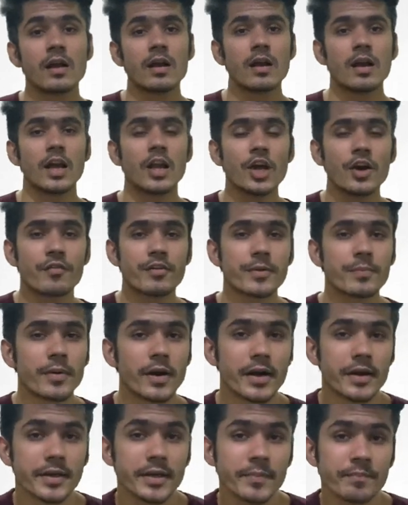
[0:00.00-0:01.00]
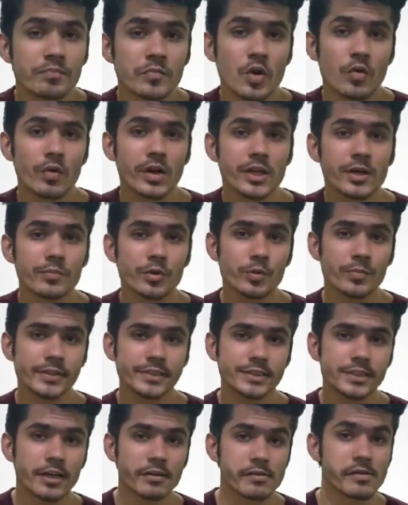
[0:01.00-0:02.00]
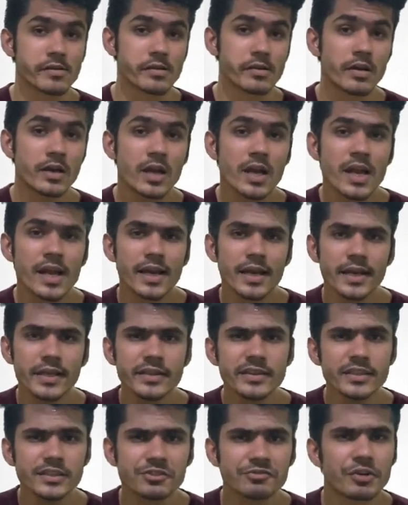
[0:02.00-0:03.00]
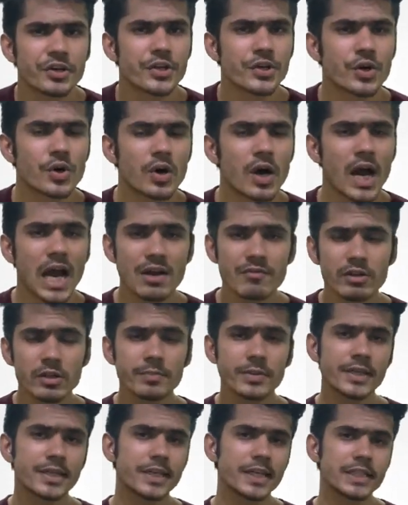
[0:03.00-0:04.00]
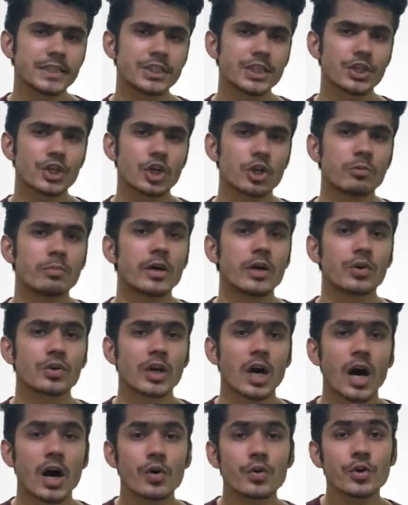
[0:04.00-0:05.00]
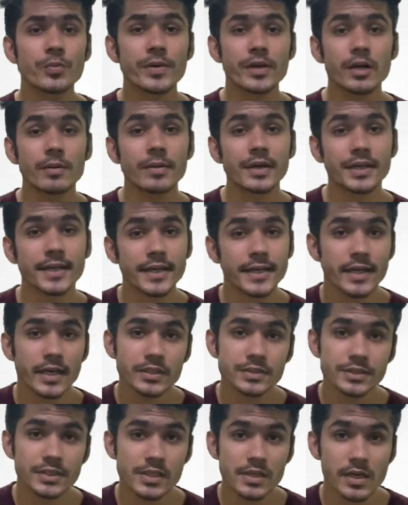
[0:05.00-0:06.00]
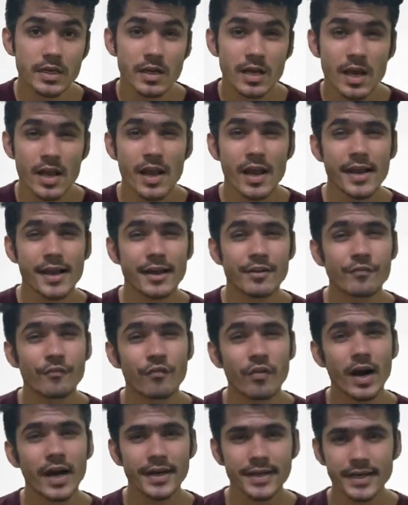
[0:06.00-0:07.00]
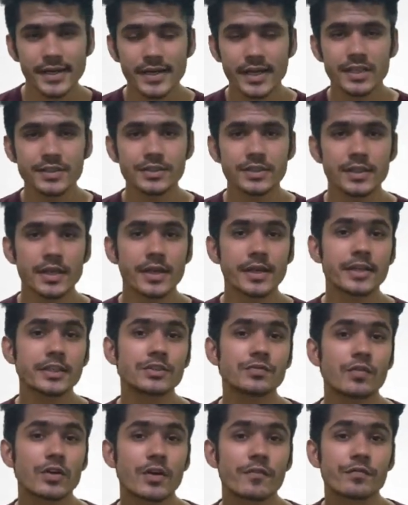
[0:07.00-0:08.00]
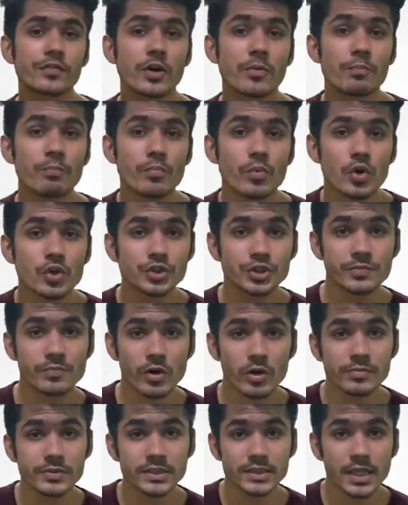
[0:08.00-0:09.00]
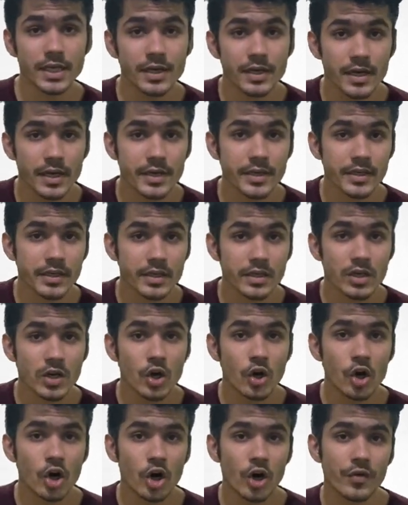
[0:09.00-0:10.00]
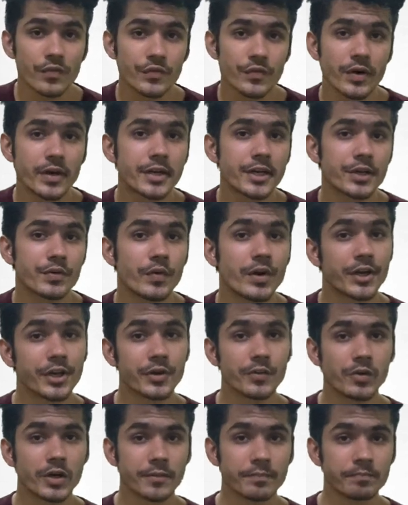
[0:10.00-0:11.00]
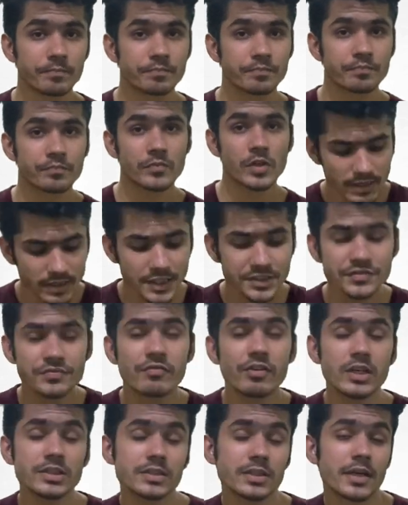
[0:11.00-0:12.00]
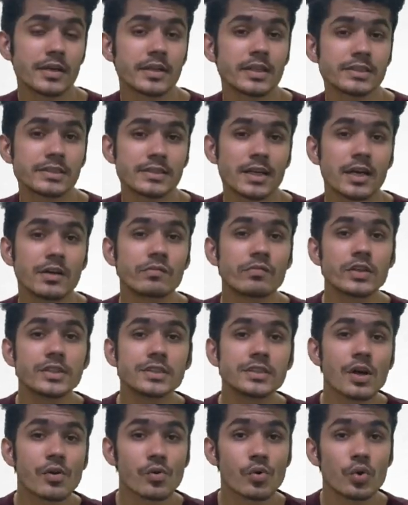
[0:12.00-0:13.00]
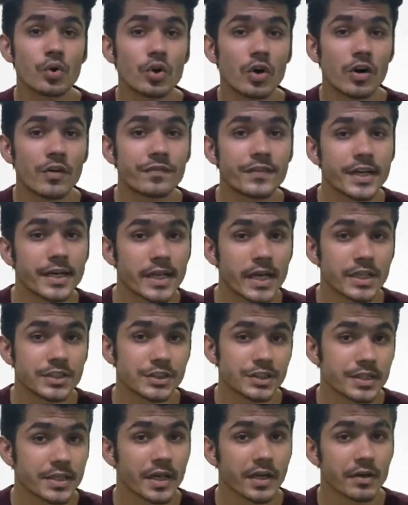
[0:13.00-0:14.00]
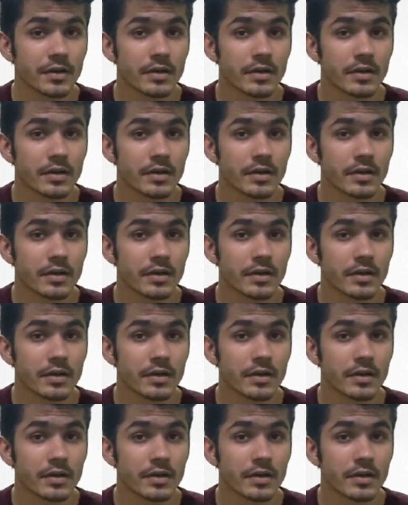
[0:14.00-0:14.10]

Hello everybody, welcome to my channel. In this video, I will be teaching you about how to become a data engineer and why data engineering is one of the most promising career of 2021. Let's first understand what is the role of data engineer.